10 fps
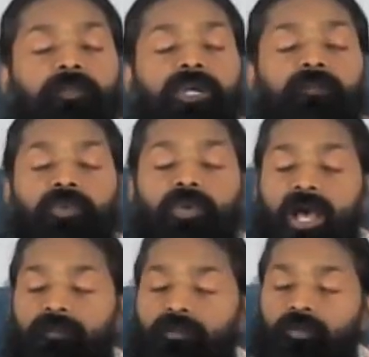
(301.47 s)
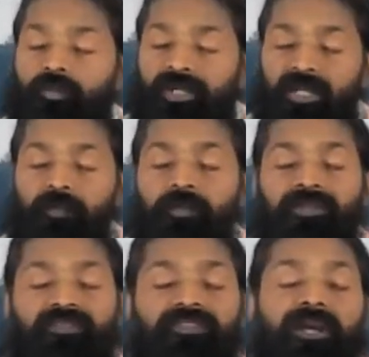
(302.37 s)
the baby, you have to keep
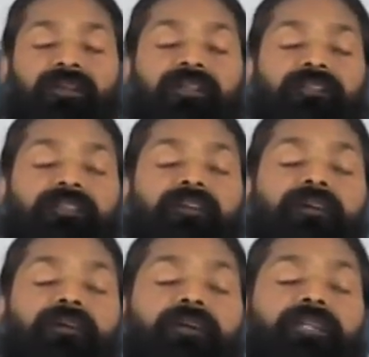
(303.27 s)
injecting the